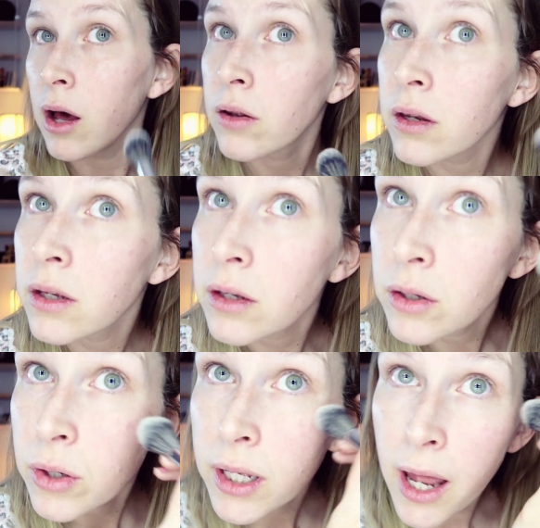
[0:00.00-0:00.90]
And
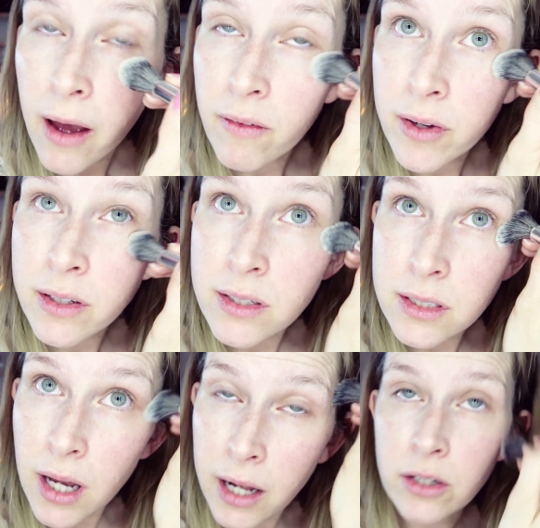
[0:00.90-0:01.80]
you can have
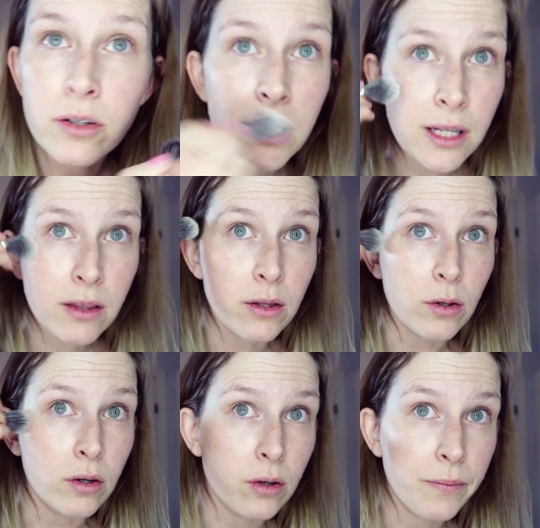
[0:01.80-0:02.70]
it underneath
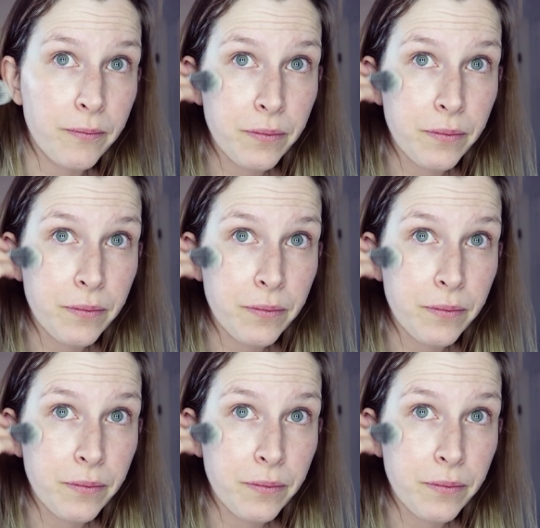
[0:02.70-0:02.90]
your,